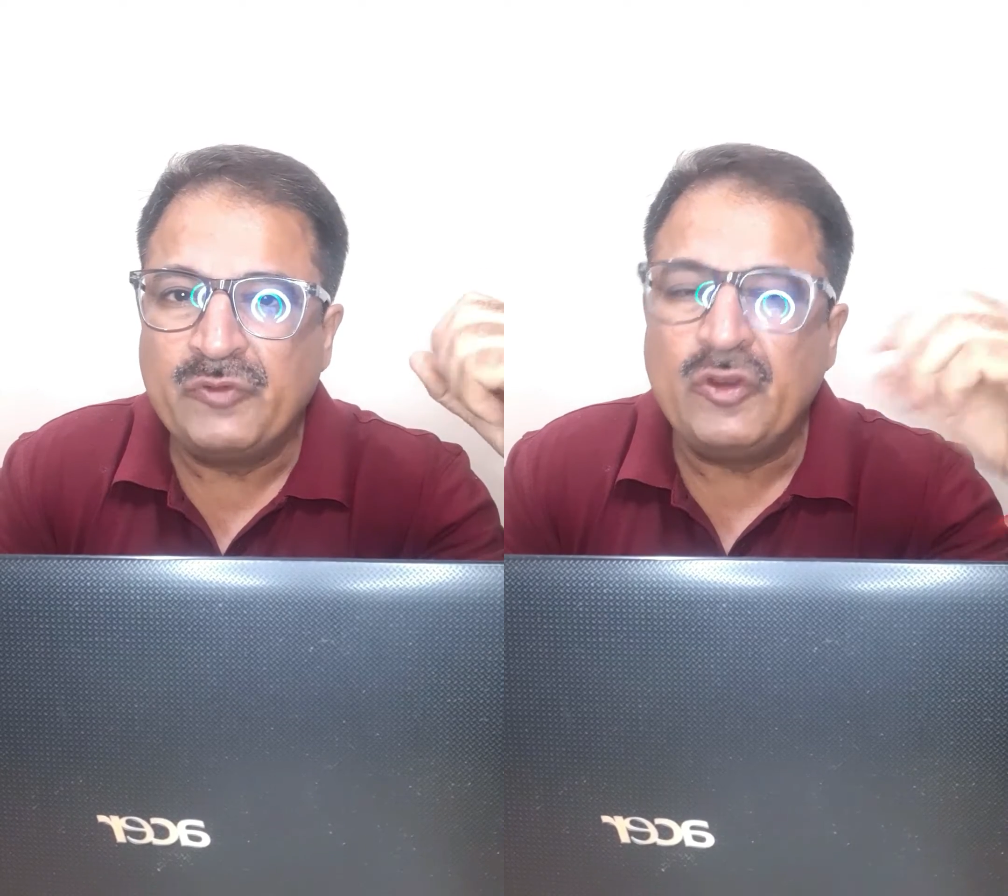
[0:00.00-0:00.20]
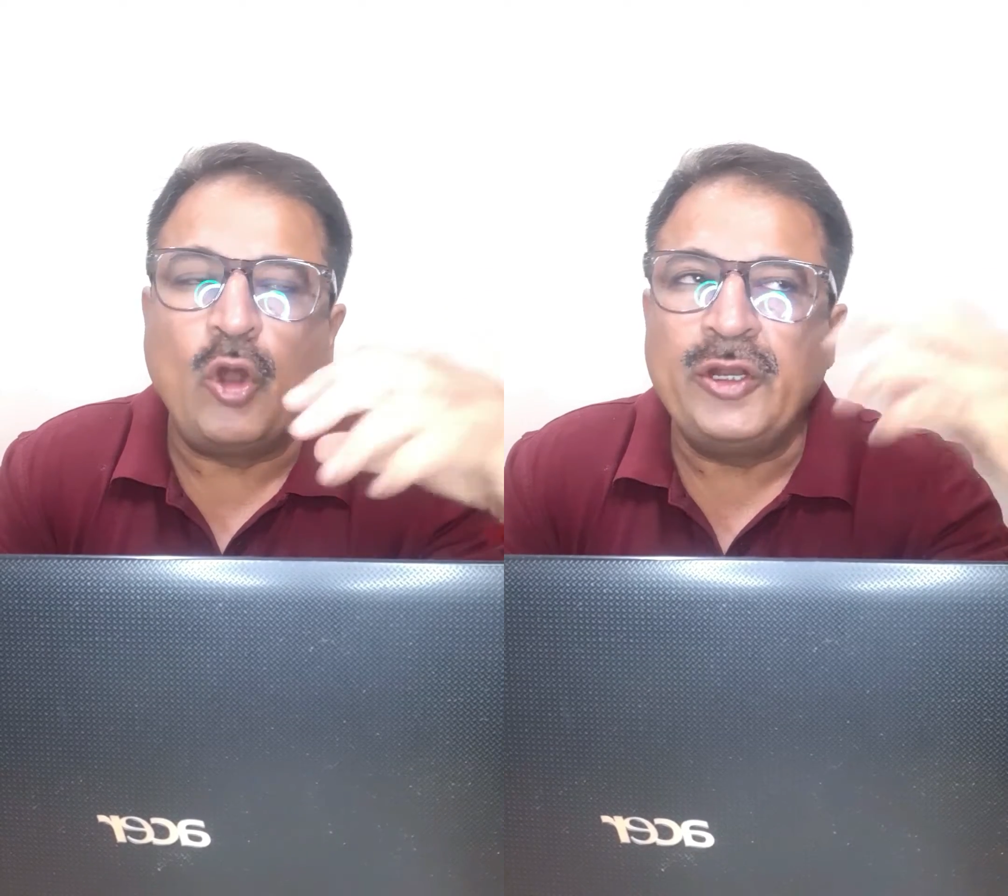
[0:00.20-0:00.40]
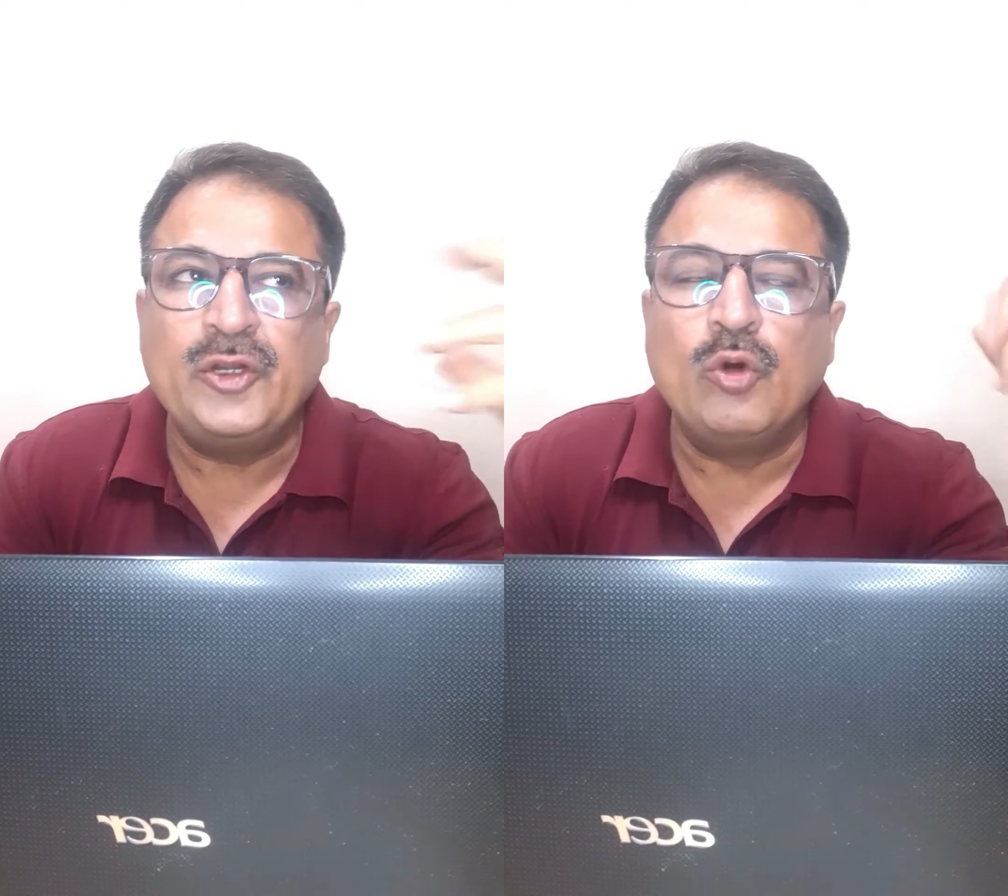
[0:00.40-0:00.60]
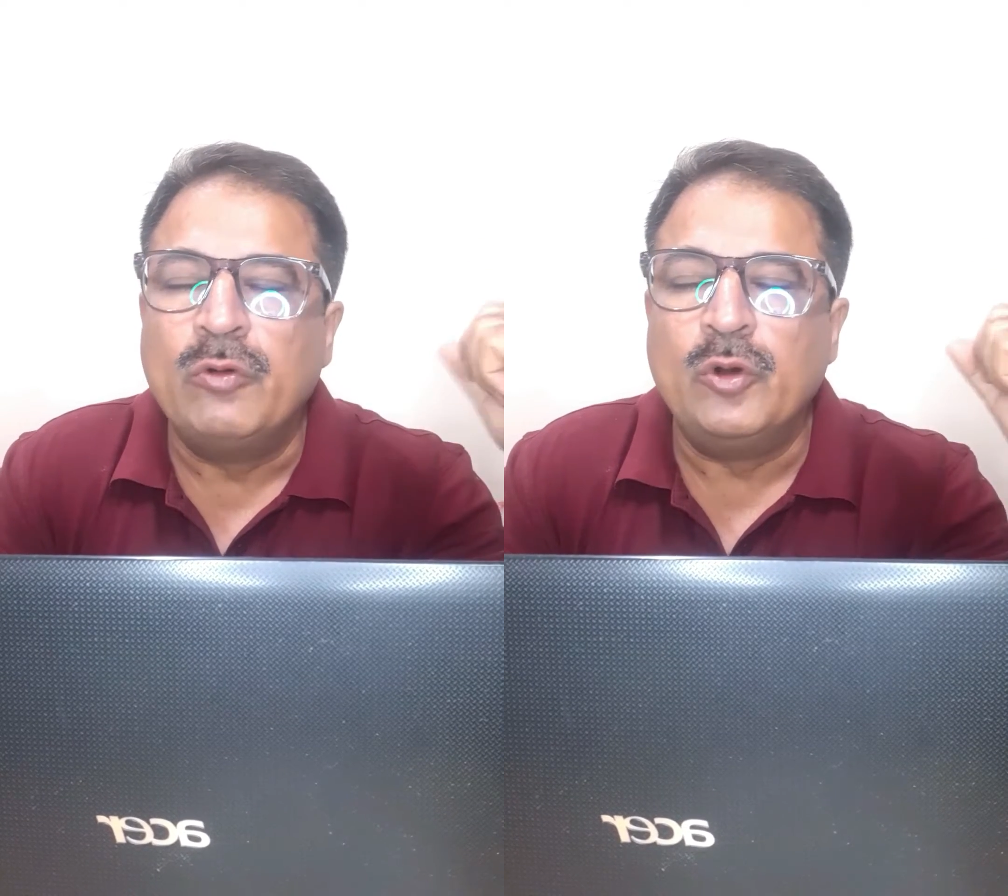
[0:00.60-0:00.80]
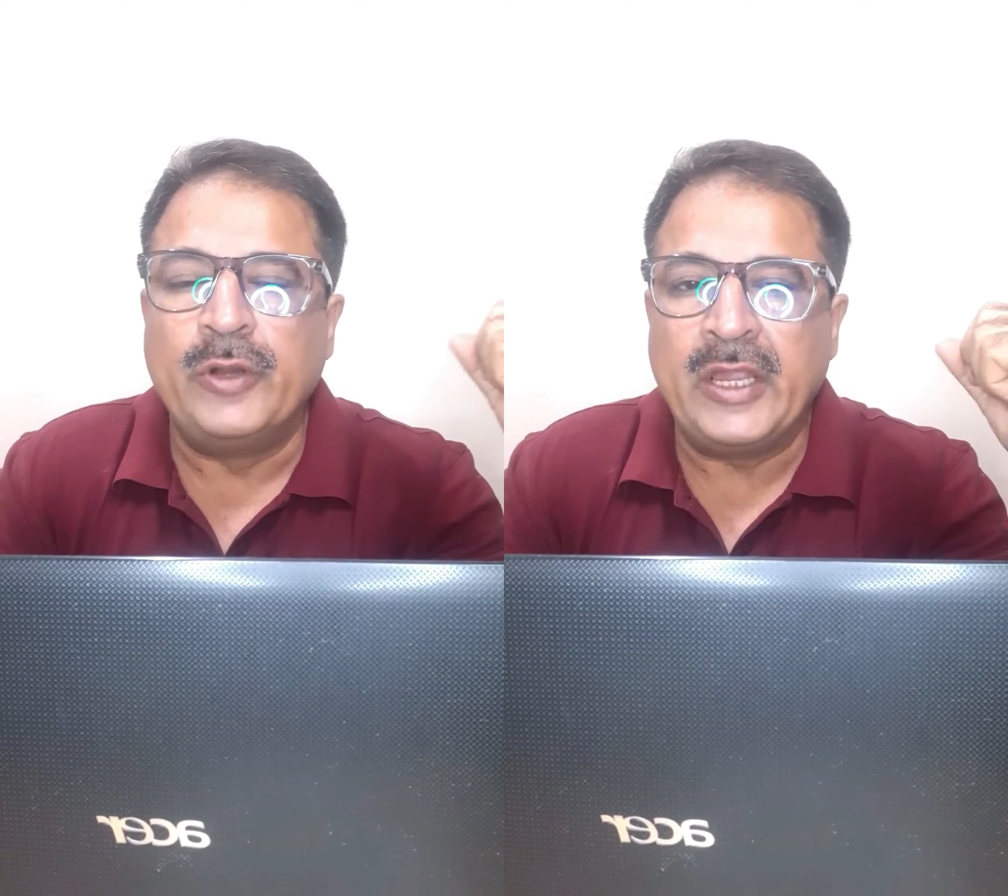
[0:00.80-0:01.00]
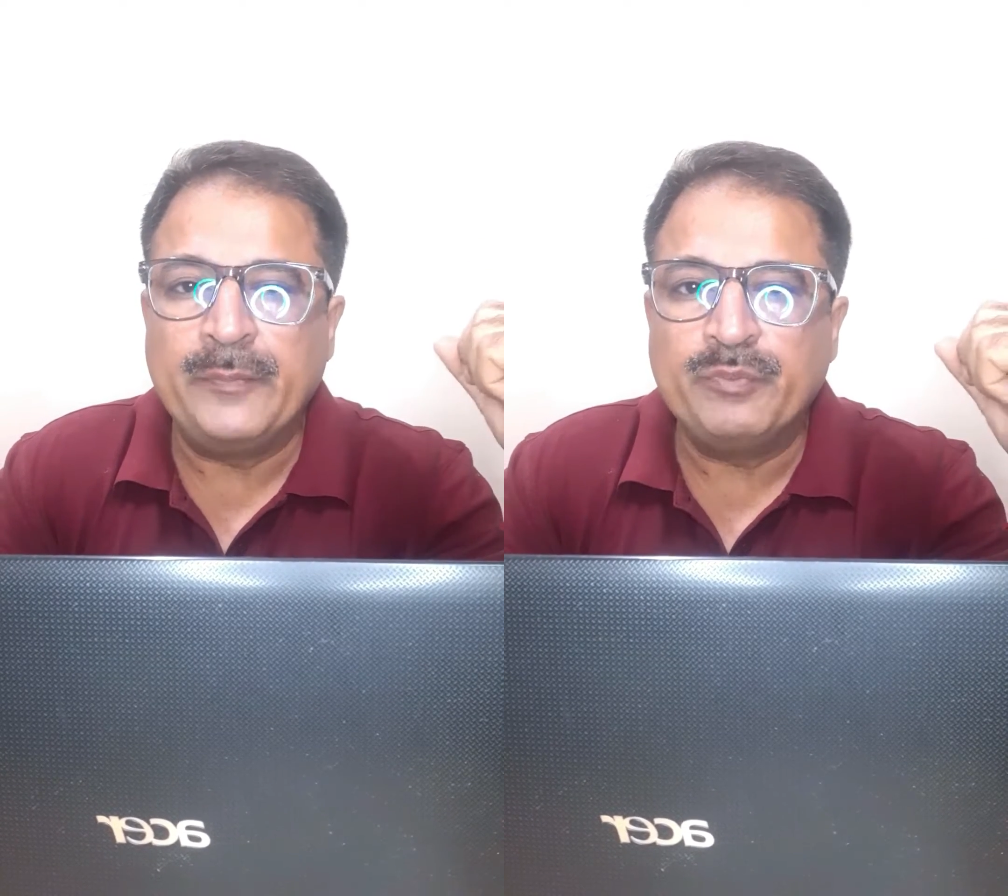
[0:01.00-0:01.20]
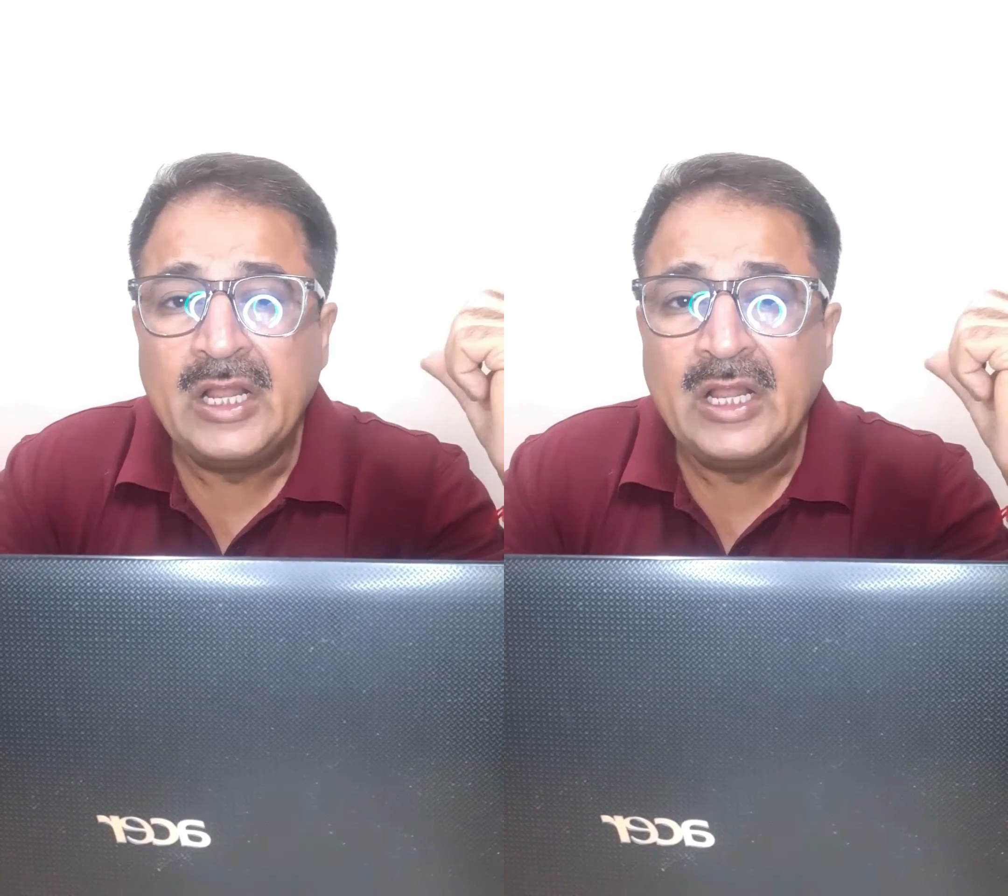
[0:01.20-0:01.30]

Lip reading: we call it overloading.